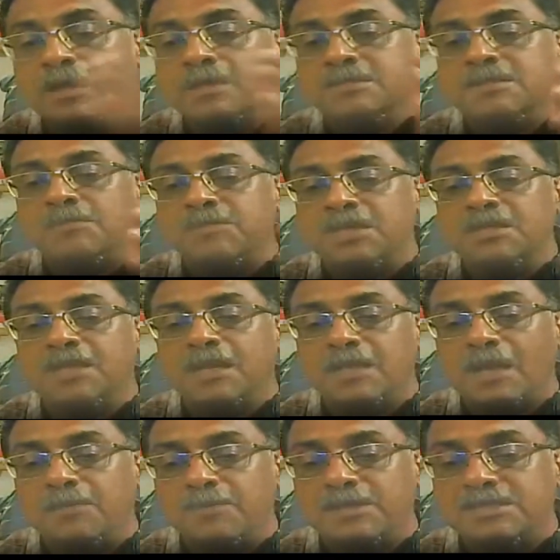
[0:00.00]
something that
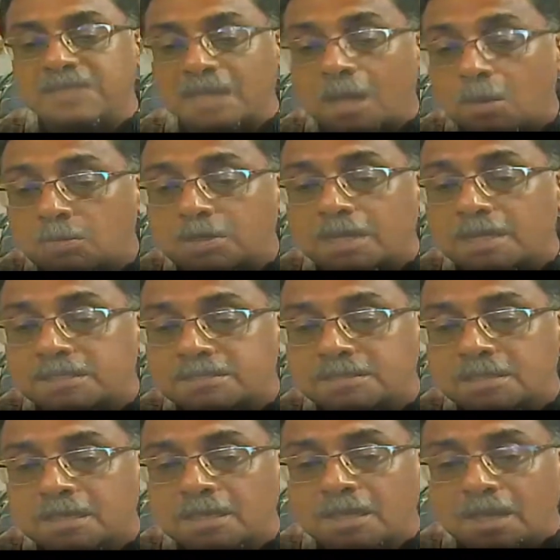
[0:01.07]
happens around us,
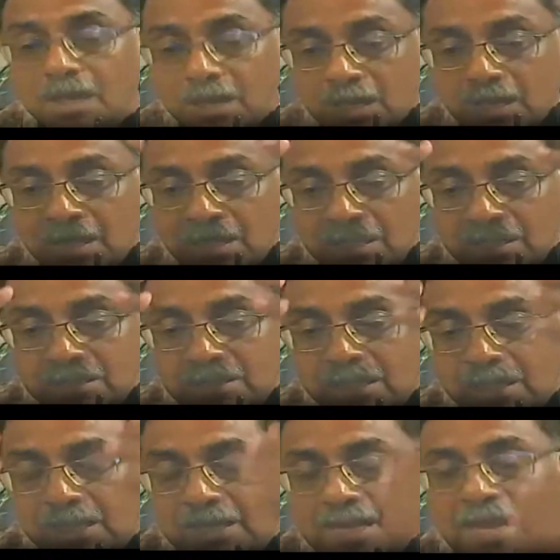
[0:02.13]

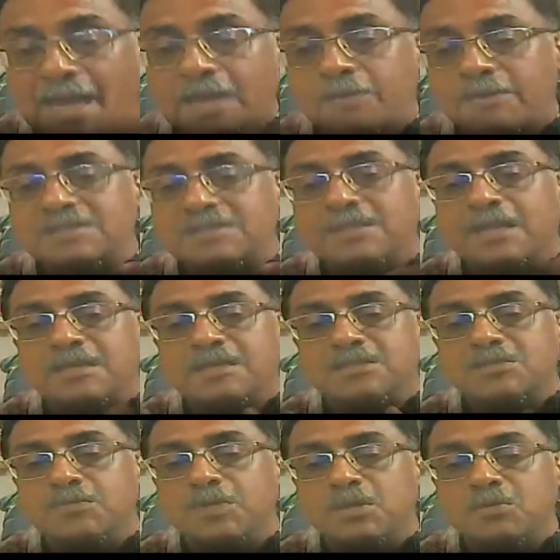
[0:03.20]
the language that is
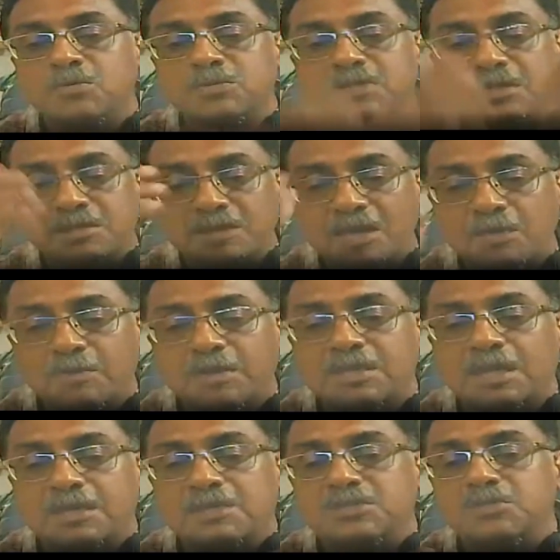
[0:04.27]
to be used, the treatment
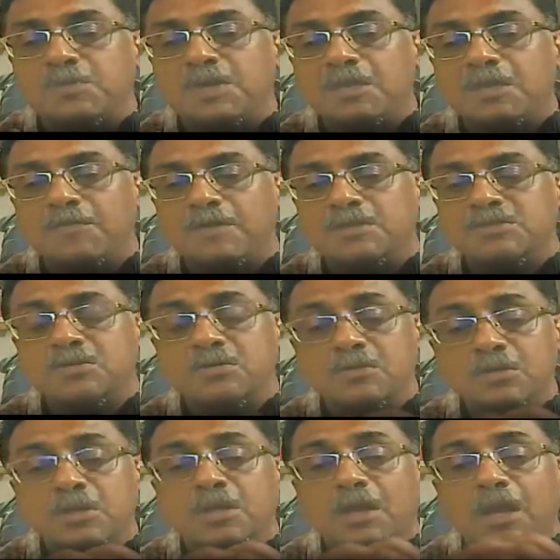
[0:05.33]
that has to be given, so
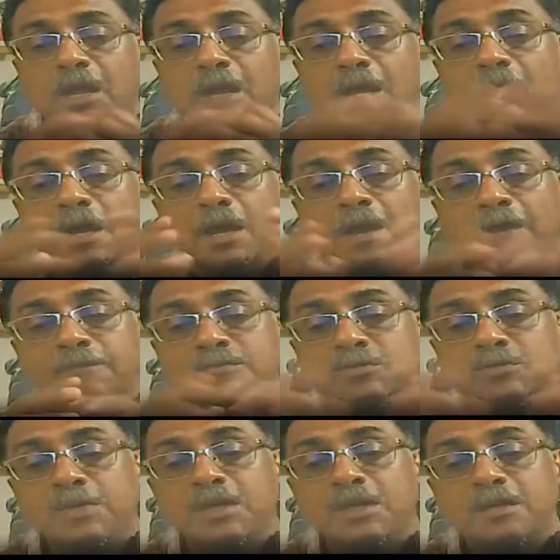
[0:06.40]
have
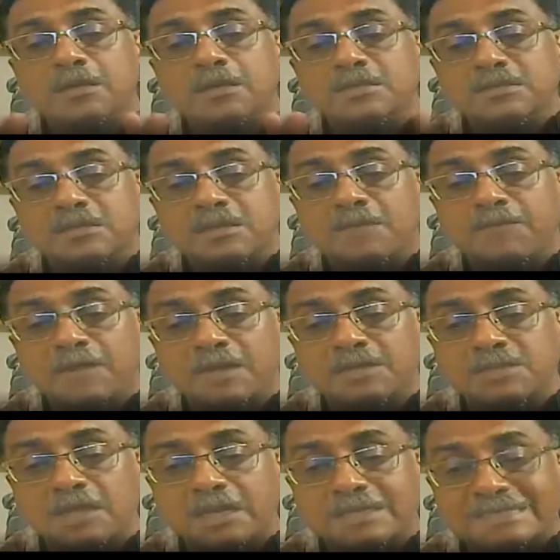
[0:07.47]
to be
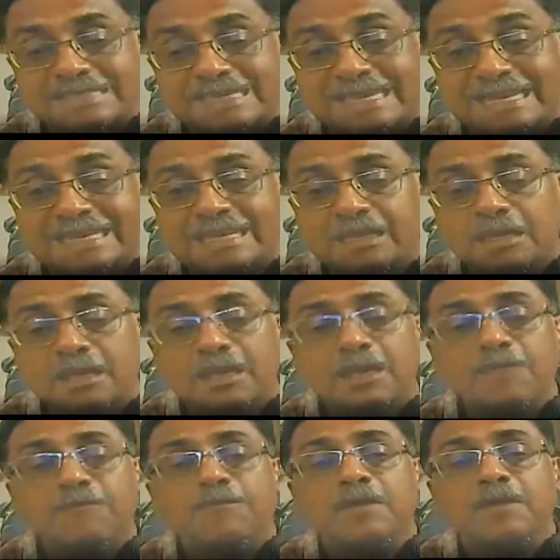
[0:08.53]
differentially seen
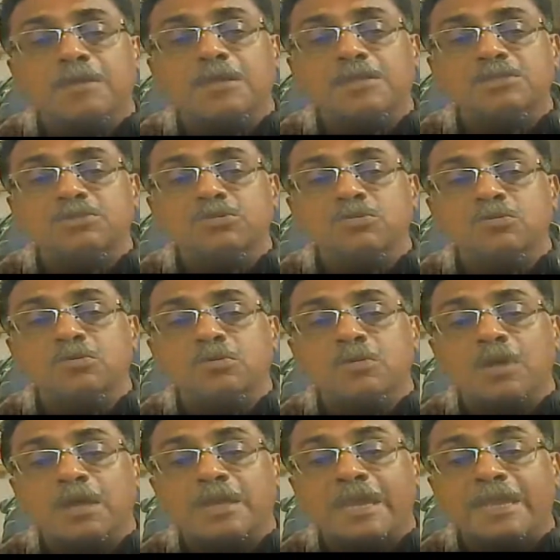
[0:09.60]
if it is to
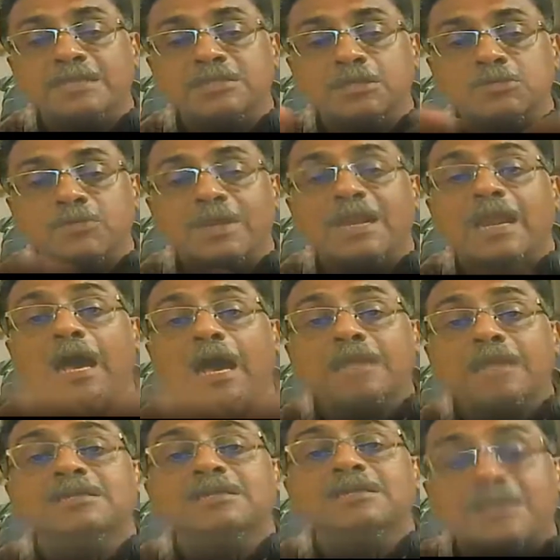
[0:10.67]
cater to a
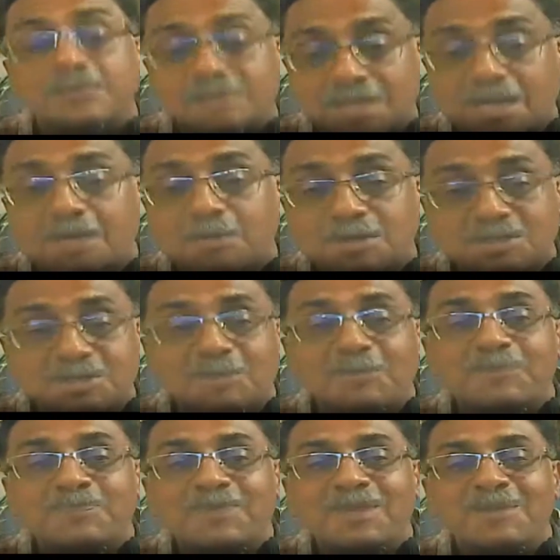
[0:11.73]
larger subscribership.
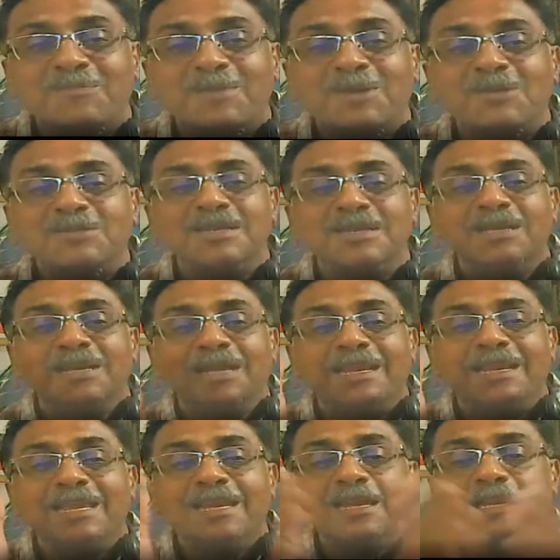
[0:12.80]
Because
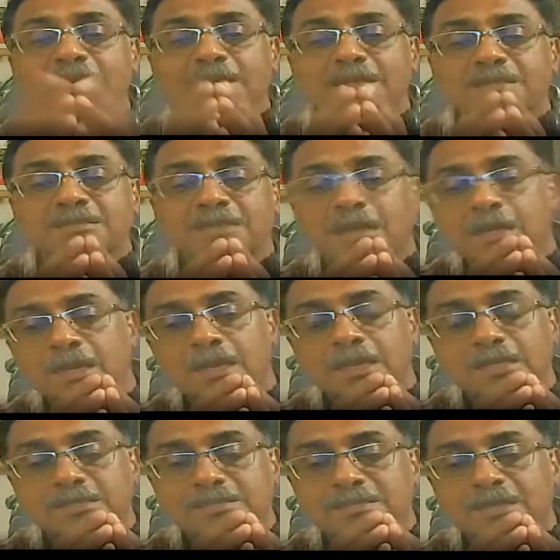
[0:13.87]
legal
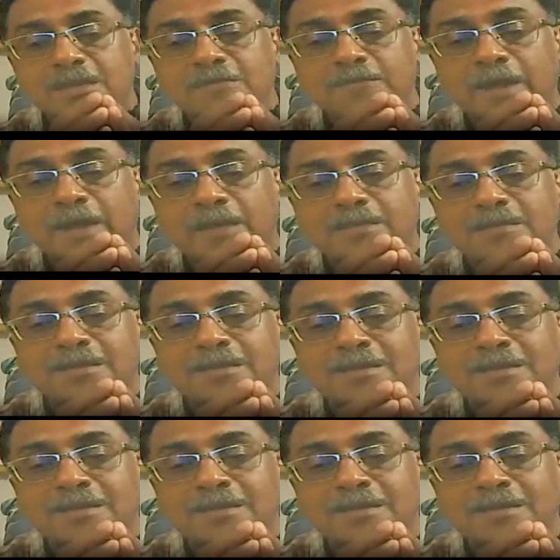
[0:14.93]
journalists, in fact,